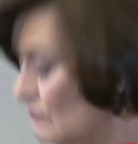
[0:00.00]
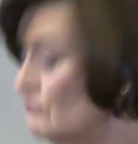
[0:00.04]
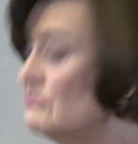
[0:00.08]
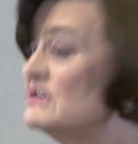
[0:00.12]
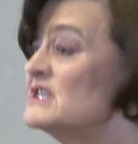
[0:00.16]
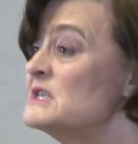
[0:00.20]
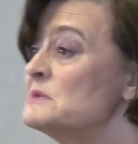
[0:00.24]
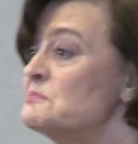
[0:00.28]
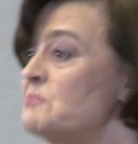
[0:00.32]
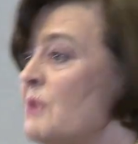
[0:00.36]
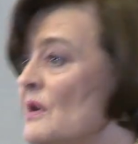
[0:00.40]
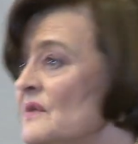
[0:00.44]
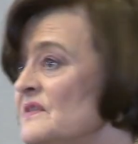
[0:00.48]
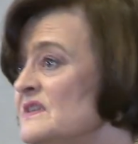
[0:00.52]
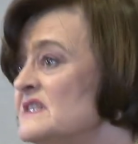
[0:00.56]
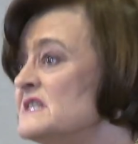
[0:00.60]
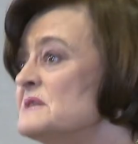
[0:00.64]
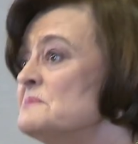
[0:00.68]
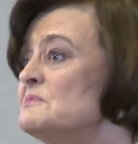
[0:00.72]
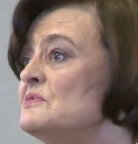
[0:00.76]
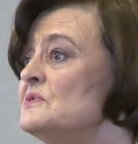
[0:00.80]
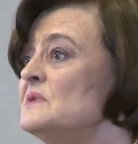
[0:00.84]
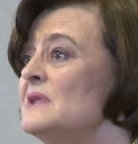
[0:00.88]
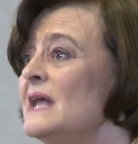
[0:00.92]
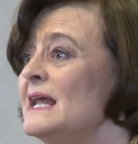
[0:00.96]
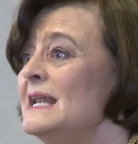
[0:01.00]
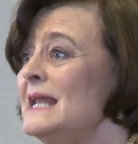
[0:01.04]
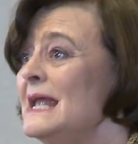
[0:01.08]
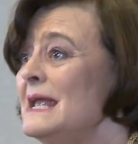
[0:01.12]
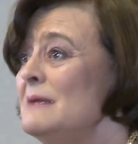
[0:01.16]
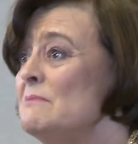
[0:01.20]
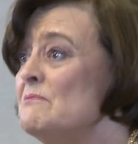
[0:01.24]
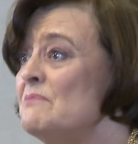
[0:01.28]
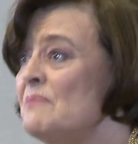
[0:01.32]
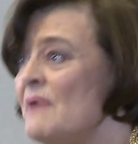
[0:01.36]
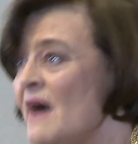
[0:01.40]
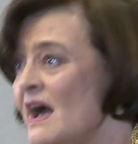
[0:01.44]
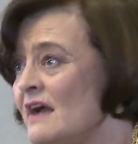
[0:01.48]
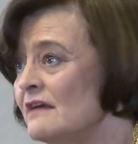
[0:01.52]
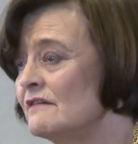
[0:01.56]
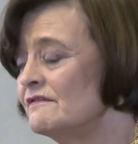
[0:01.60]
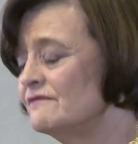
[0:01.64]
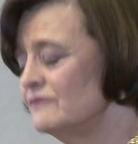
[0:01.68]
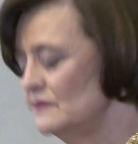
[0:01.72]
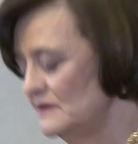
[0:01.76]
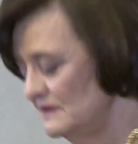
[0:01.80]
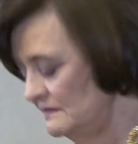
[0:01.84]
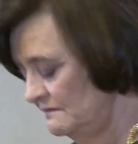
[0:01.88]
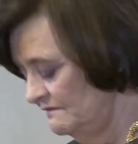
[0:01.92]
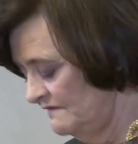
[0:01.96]
Responsible and
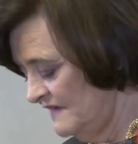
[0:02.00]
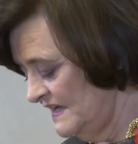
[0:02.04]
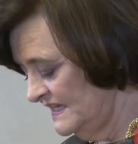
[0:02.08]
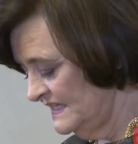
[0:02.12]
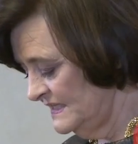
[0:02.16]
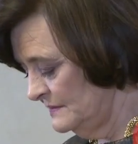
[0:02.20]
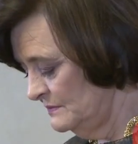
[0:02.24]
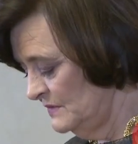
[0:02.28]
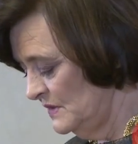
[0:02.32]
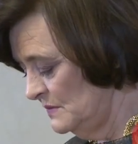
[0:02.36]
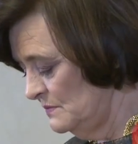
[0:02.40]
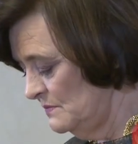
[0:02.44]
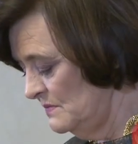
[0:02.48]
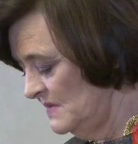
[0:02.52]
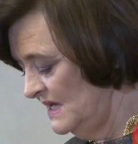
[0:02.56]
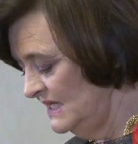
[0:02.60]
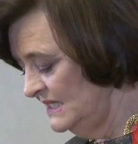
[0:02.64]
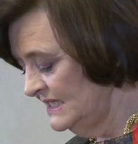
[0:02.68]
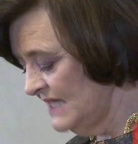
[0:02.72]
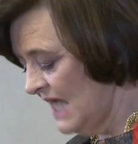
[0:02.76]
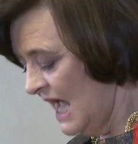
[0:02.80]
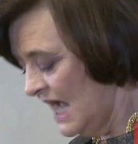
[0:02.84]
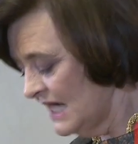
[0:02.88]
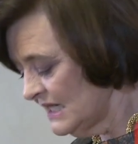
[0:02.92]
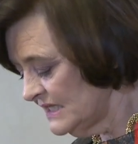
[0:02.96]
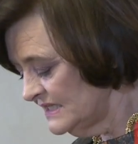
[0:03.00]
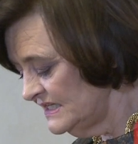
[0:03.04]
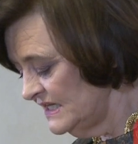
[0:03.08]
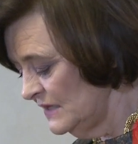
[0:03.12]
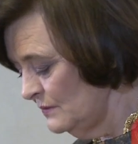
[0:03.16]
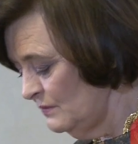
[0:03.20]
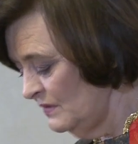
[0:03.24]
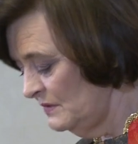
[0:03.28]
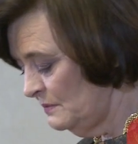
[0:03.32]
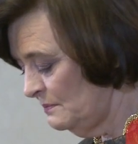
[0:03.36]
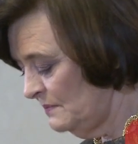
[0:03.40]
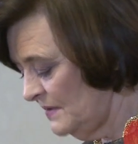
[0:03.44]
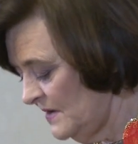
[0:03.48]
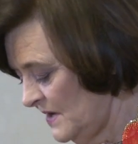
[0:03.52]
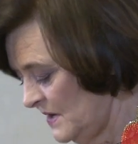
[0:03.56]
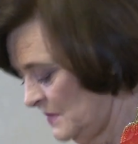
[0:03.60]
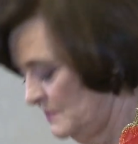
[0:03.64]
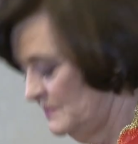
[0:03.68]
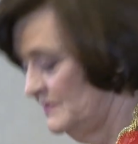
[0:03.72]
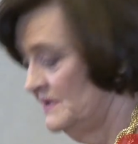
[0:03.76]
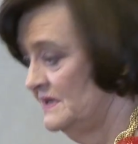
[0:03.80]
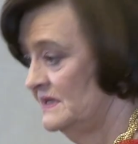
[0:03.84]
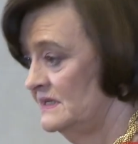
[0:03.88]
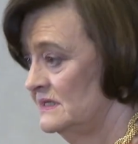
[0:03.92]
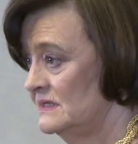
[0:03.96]
impactful investment means acting with
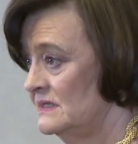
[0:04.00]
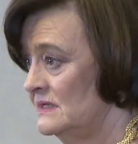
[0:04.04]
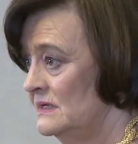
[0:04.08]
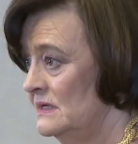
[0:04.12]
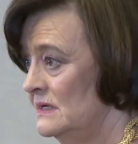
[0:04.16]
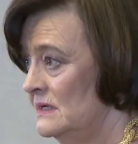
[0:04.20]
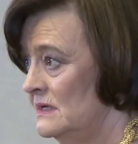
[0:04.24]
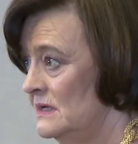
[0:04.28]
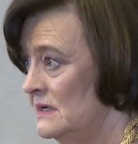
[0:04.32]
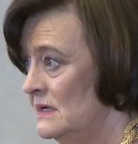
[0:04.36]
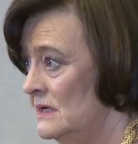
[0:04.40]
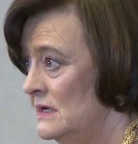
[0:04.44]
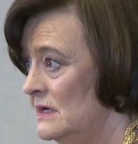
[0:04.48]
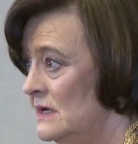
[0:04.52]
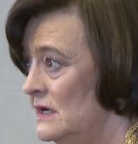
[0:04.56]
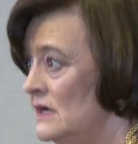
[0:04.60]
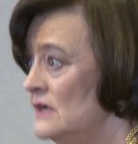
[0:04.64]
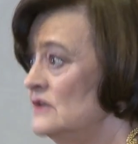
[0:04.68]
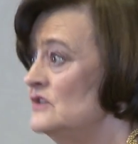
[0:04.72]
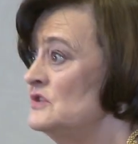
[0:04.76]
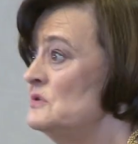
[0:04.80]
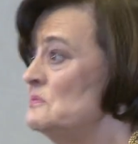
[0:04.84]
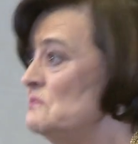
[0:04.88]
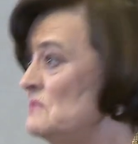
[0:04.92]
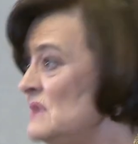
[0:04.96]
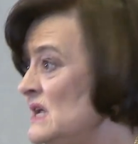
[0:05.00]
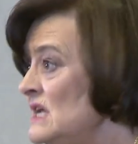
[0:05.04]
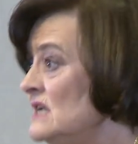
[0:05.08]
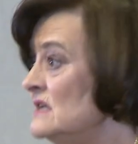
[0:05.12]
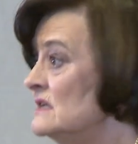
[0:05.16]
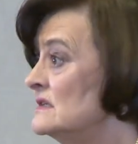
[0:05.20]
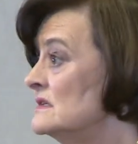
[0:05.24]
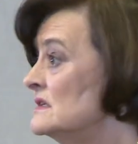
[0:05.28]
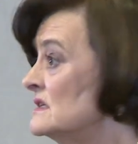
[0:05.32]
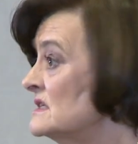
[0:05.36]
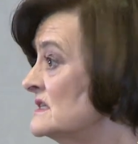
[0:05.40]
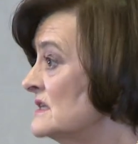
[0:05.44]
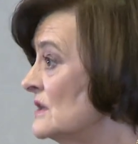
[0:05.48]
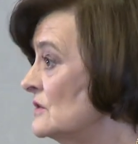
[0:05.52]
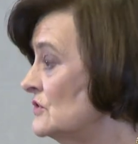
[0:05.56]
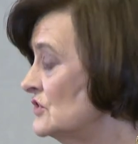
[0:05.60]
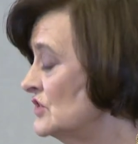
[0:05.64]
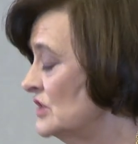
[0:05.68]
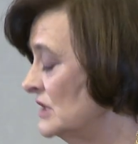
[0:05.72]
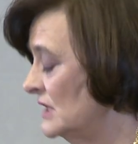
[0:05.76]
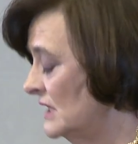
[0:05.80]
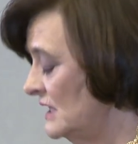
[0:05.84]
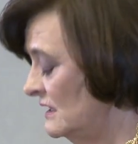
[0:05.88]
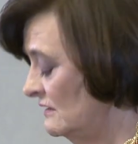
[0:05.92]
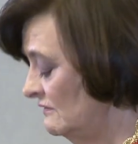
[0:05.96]
purpose to meet the
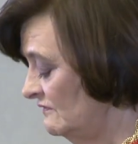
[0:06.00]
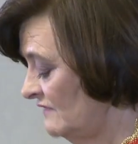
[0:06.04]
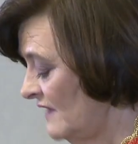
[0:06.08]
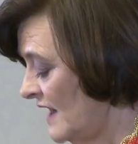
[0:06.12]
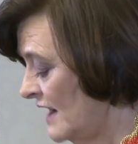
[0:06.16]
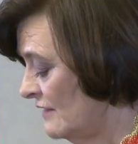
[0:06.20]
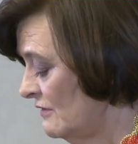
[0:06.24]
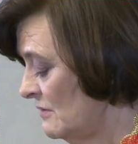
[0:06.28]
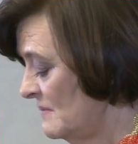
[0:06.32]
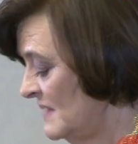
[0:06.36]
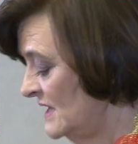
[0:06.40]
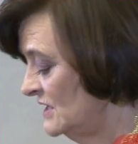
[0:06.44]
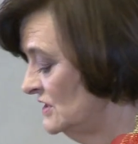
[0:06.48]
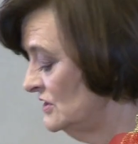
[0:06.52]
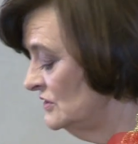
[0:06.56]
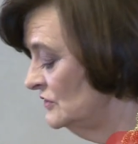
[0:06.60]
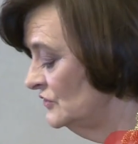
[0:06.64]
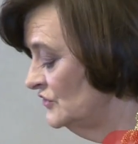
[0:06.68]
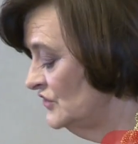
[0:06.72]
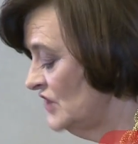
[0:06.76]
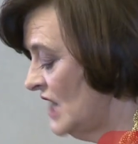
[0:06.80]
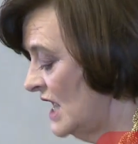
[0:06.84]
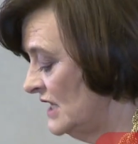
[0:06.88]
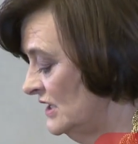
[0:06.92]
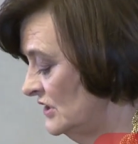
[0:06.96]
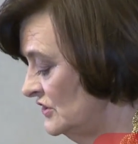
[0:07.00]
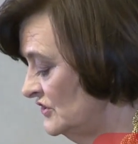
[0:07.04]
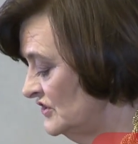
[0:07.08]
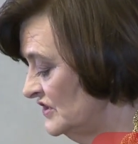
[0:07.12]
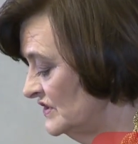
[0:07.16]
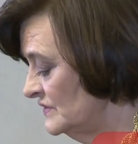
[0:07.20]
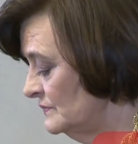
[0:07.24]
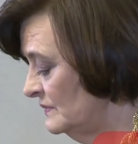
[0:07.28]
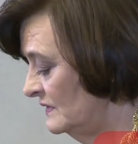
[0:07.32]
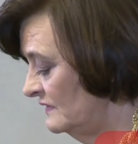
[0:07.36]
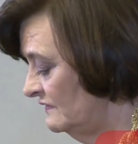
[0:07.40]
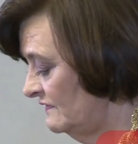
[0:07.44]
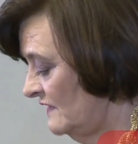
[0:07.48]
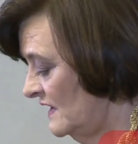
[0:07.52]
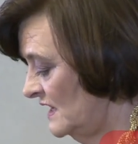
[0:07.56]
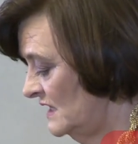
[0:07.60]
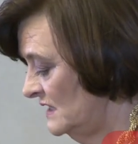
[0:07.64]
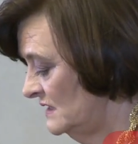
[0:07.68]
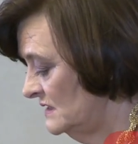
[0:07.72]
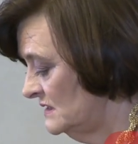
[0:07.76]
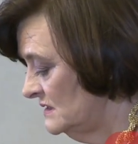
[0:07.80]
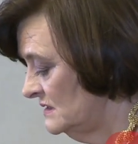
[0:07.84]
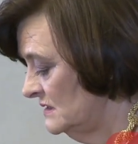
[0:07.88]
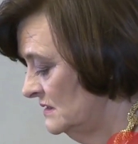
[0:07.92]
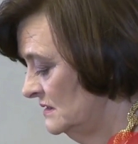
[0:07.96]
social and environmental challenges we
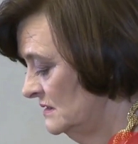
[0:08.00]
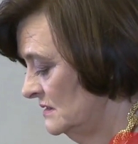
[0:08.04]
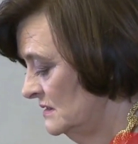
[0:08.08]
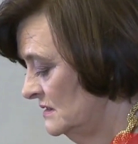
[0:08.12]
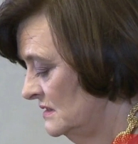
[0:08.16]
face,